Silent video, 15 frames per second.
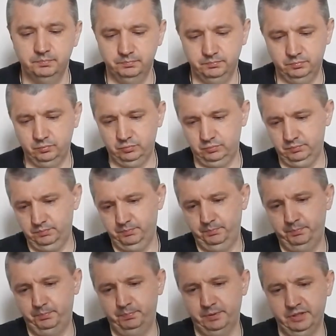where the
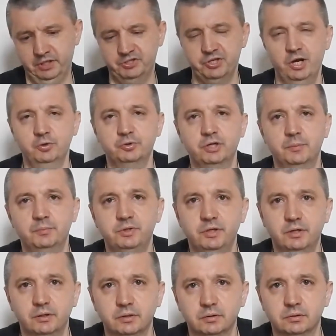so-called victim was
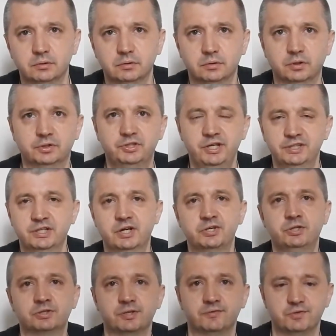dropped off,
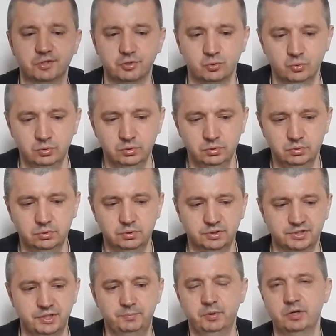but the
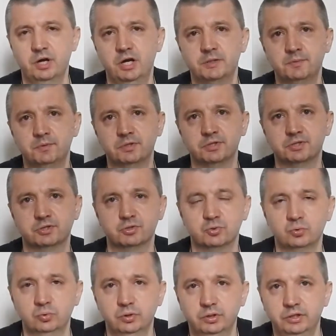investigator declared
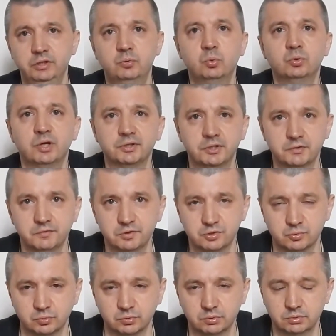that at that place
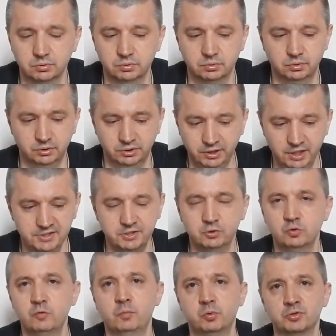they wouldn't carry
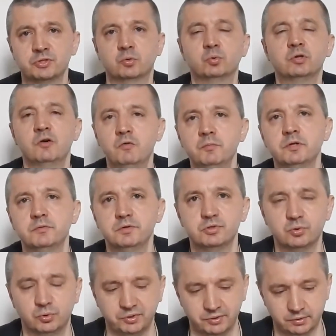out any search
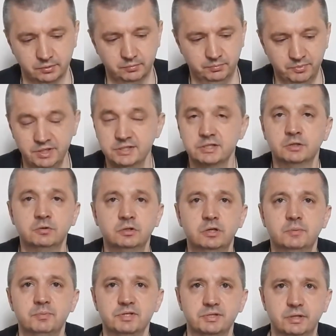work.
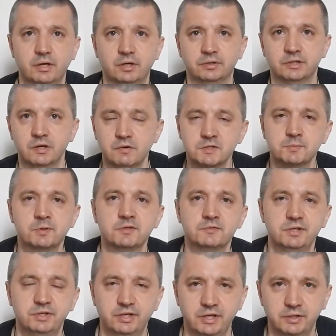So
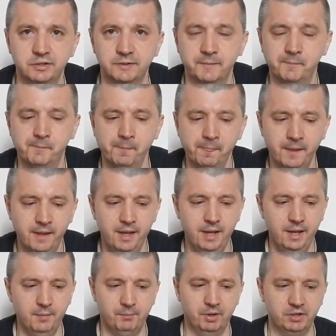they took me to another
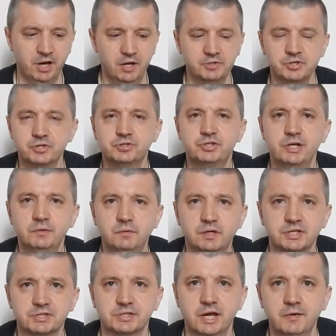place, which my
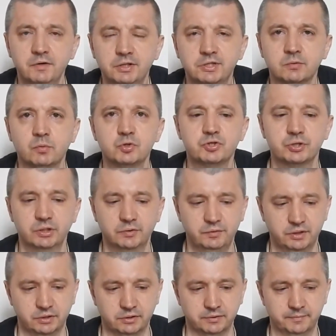friend indicated
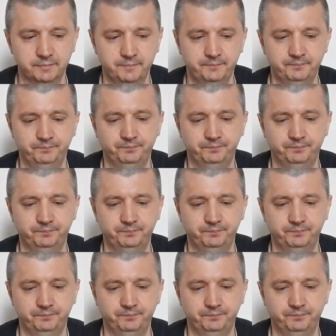earlier.